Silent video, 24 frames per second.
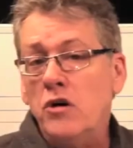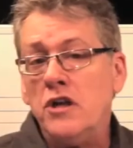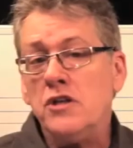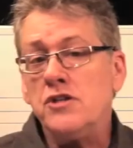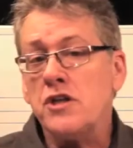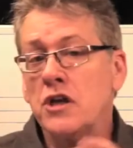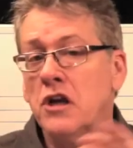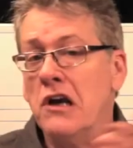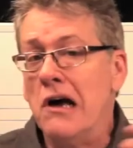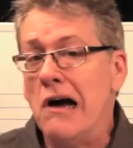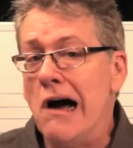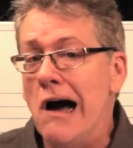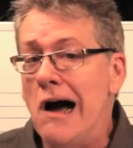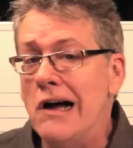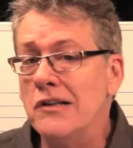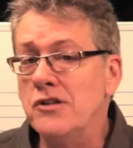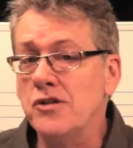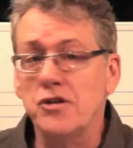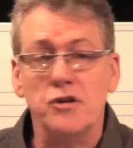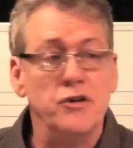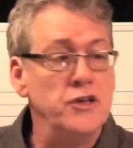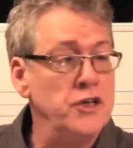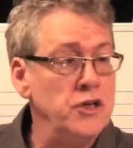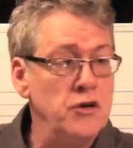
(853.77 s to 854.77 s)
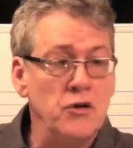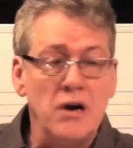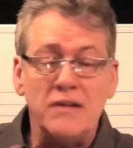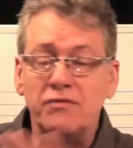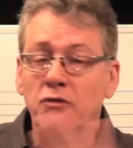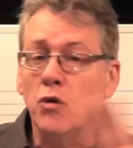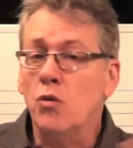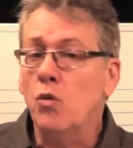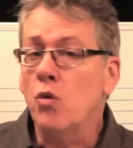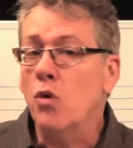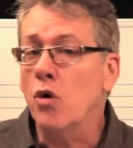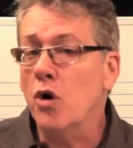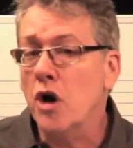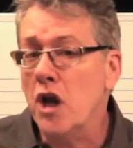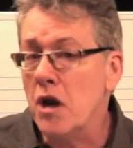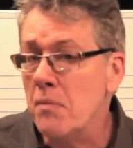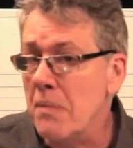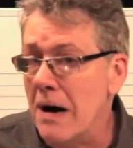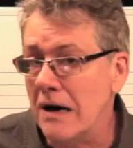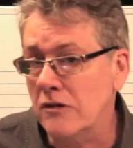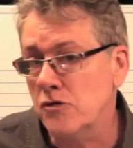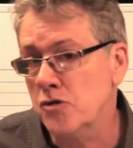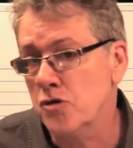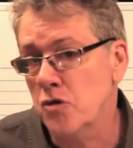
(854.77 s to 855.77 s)
is in concert. You don't have to worry
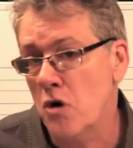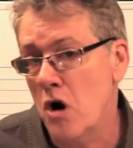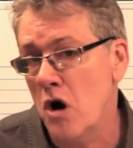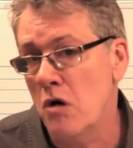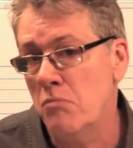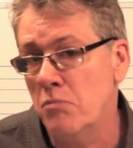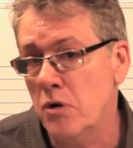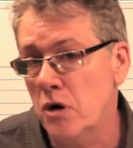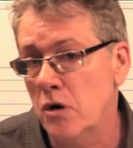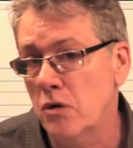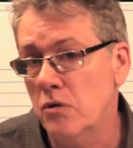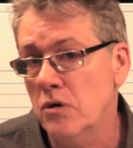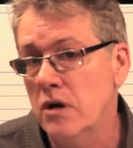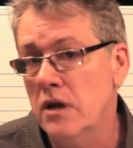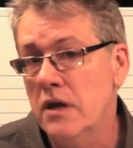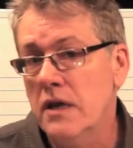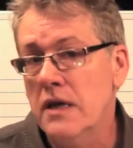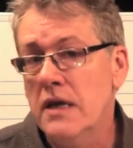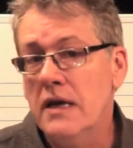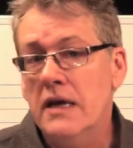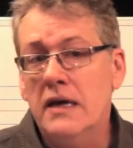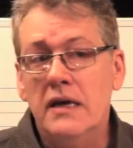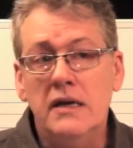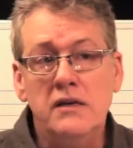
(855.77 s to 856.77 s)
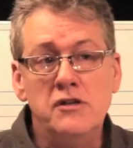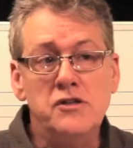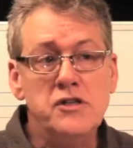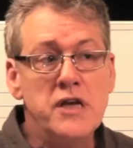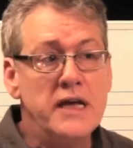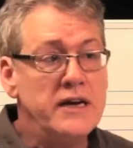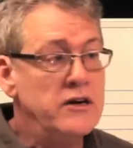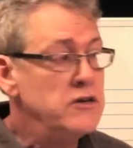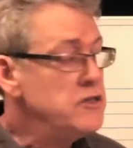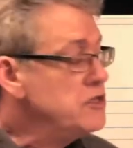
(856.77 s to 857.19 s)
about trombone. Tenor